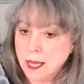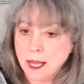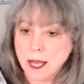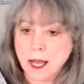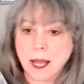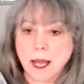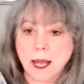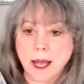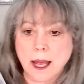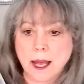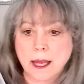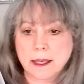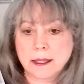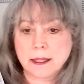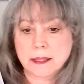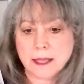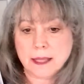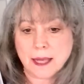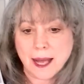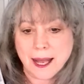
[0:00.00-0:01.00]

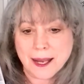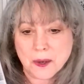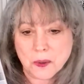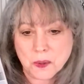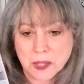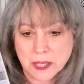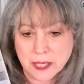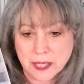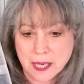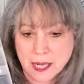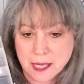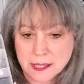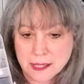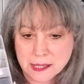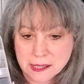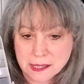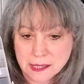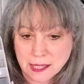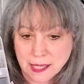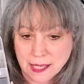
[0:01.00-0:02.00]
And I
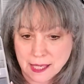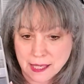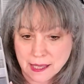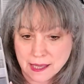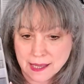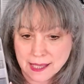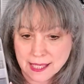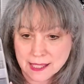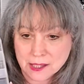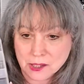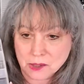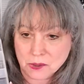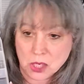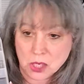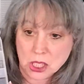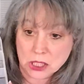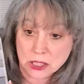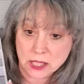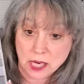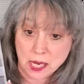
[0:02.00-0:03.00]
organize in, these are
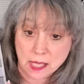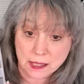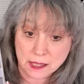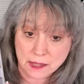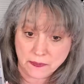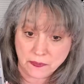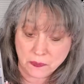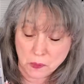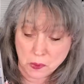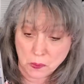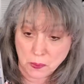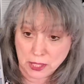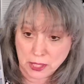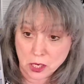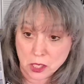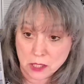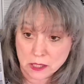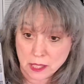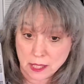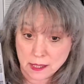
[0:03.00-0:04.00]
all dots of what we
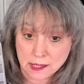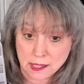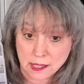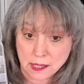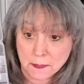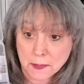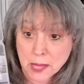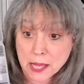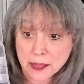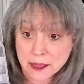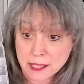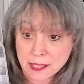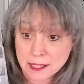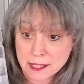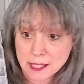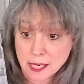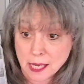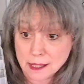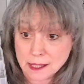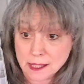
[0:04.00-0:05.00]
call dots of the month. The
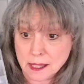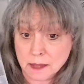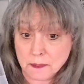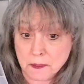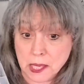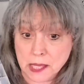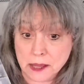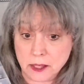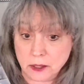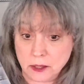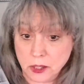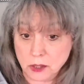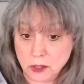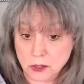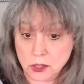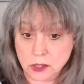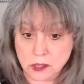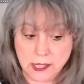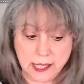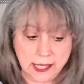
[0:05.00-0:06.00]
dots of the month are
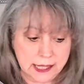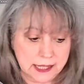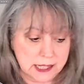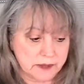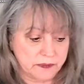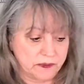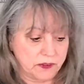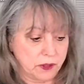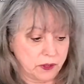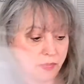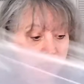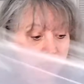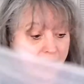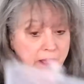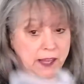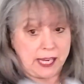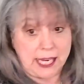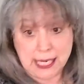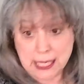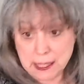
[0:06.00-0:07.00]
usually a different
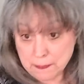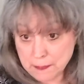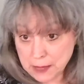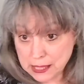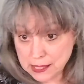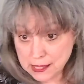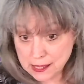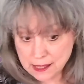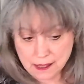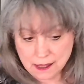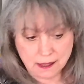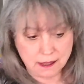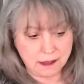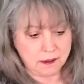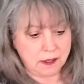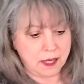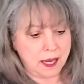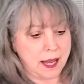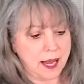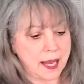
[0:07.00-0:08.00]
theme,
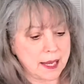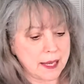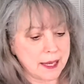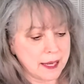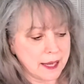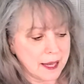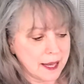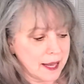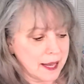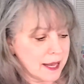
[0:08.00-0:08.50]
okay?